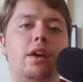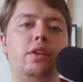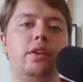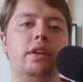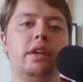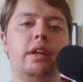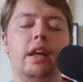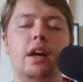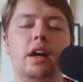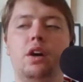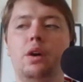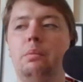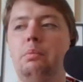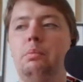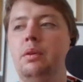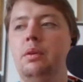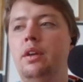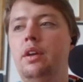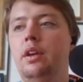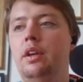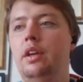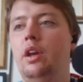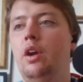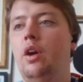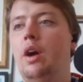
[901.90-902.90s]
you can help.
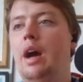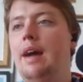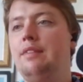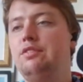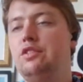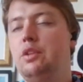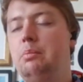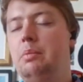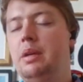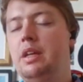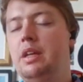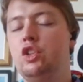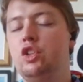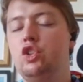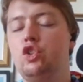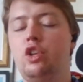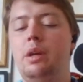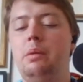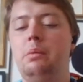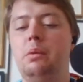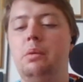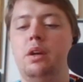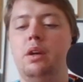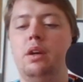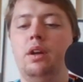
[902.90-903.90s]
You don't have to be a
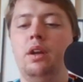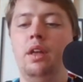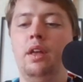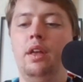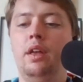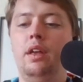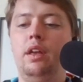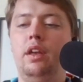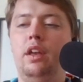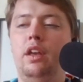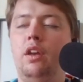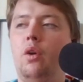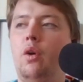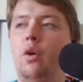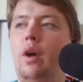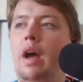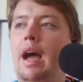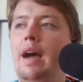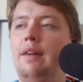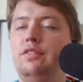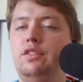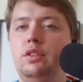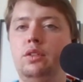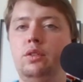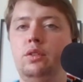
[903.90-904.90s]
streamer. You don't
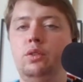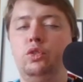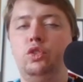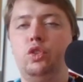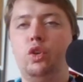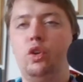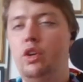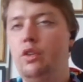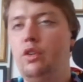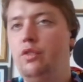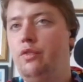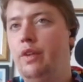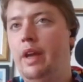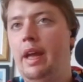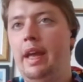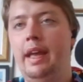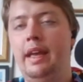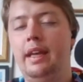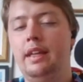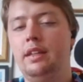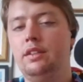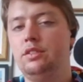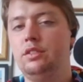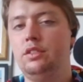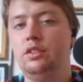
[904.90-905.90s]
have to show your
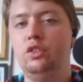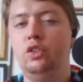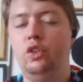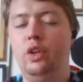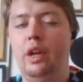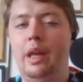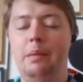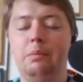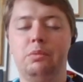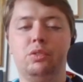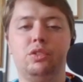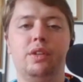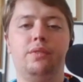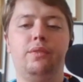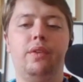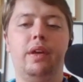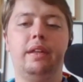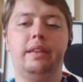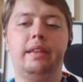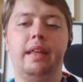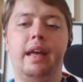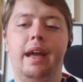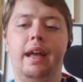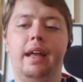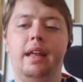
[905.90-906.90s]
face and your name, stuff
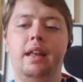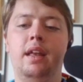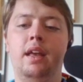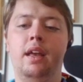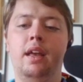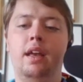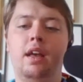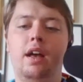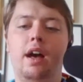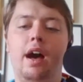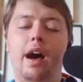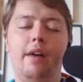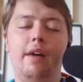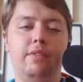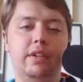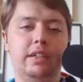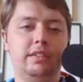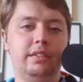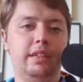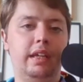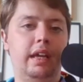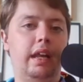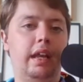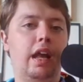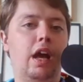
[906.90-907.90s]
like that.
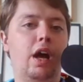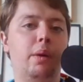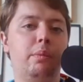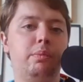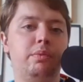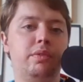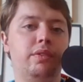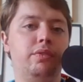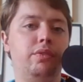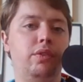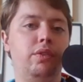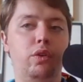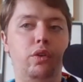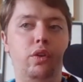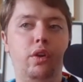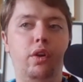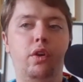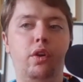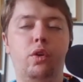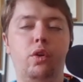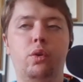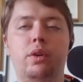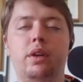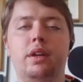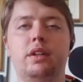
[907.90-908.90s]
Obviously, it helps if you
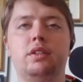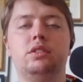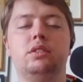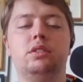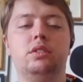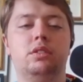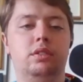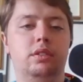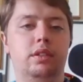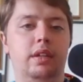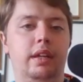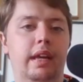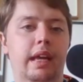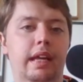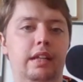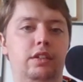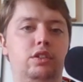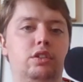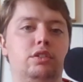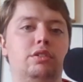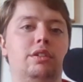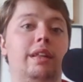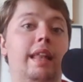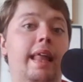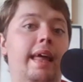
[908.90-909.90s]
do because it
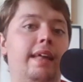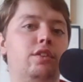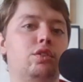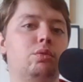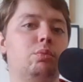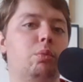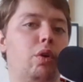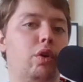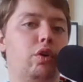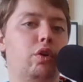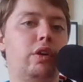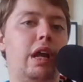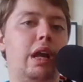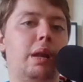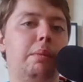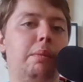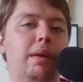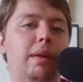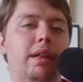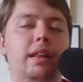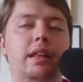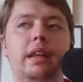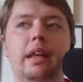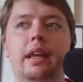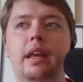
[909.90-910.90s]
just lends more
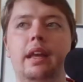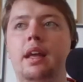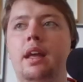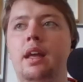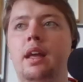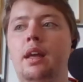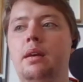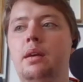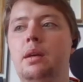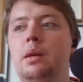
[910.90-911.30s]
credibility